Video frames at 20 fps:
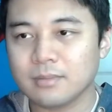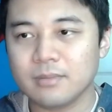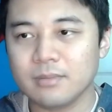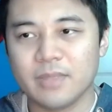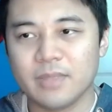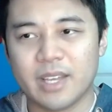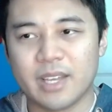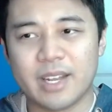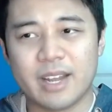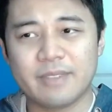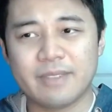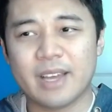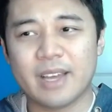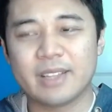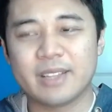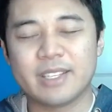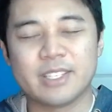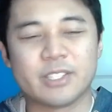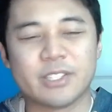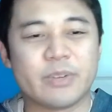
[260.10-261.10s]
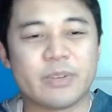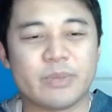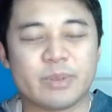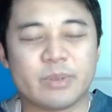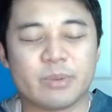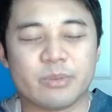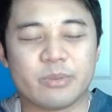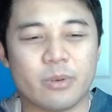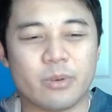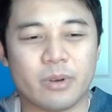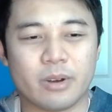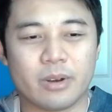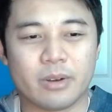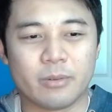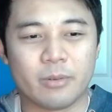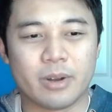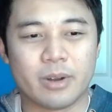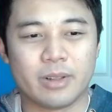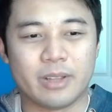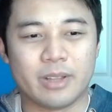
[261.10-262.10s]
and I've had these streams before,
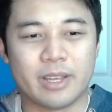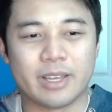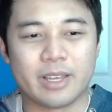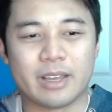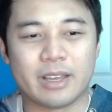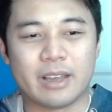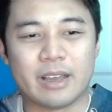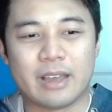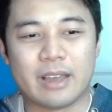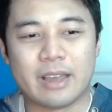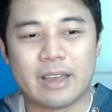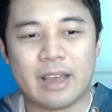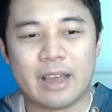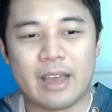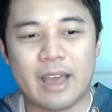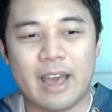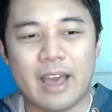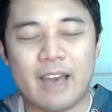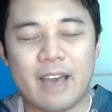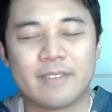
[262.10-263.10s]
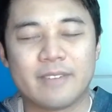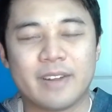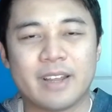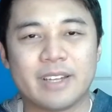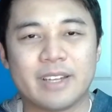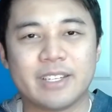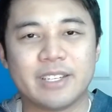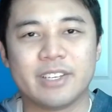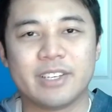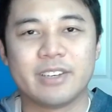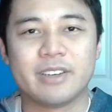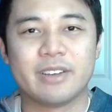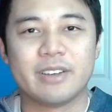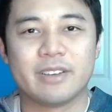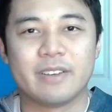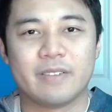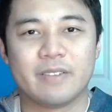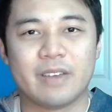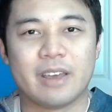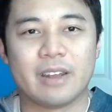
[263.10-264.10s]
where like I have an idea